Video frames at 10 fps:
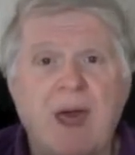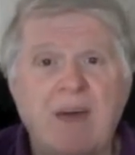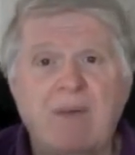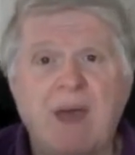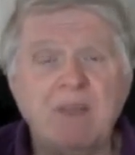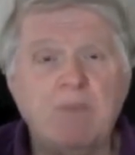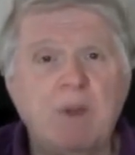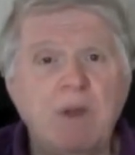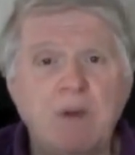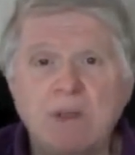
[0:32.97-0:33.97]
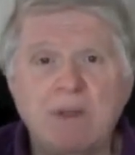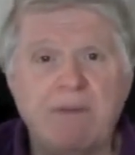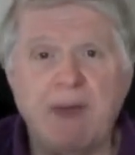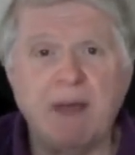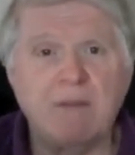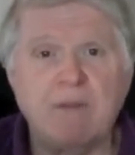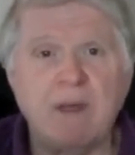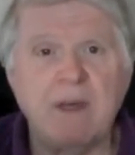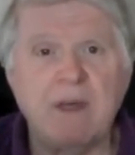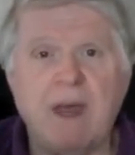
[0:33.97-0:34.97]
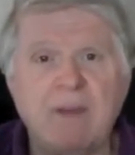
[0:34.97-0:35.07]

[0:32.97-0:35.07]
has been used effectively,